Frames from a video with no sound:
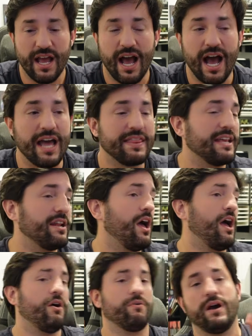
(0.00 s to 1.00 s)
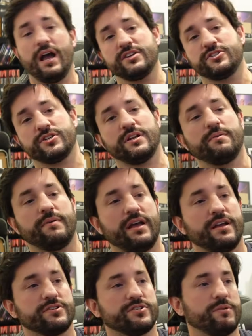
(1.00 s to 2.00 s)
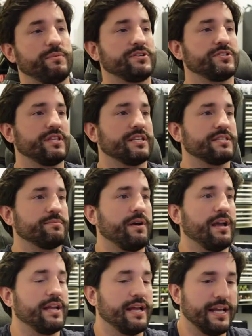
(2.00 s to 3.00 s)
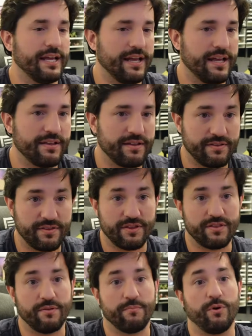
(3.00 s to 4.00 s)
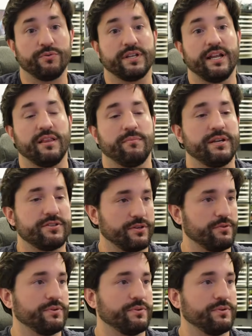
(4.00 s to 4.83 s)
And then, I should have mentioned this in my the Molten Elemental,